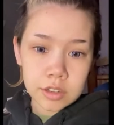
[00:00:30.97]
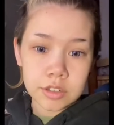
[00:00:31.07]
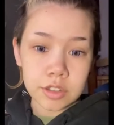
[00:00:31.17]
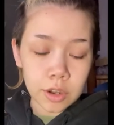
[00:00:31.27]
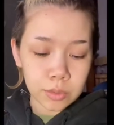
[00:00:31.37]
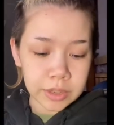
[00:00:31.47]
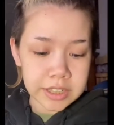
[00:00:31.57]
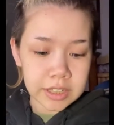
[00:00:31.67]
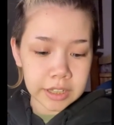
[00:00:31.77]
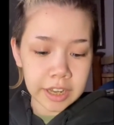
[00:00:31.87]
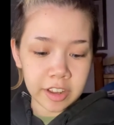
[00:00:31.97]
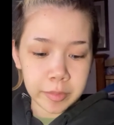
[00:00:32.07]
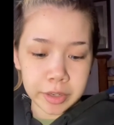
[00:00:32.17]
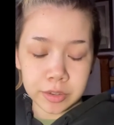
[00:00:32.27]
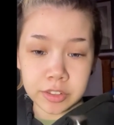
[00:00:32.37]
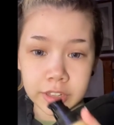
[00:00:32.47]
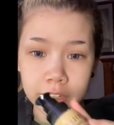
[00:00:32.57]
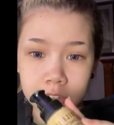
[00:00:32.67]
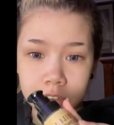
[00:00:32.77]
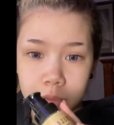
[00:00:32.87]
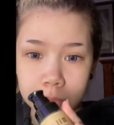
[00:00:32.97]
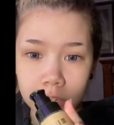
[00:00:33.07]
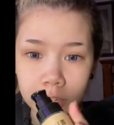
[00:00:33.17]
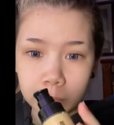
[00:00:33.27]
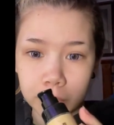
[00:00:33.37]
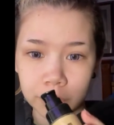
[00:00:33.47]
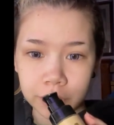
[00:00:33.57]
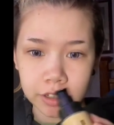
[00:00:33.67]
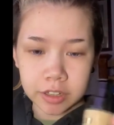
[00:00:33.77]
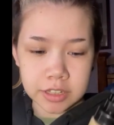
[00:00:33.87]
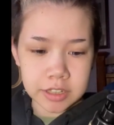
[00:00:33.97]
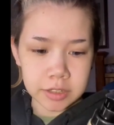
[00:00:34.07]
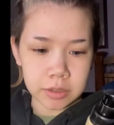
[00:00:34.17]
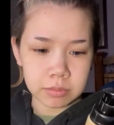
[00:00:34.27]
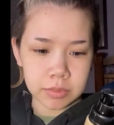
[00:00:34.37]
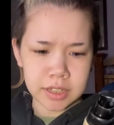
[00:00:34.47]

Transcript: So recently I've been using the Milani Perfect Conceal,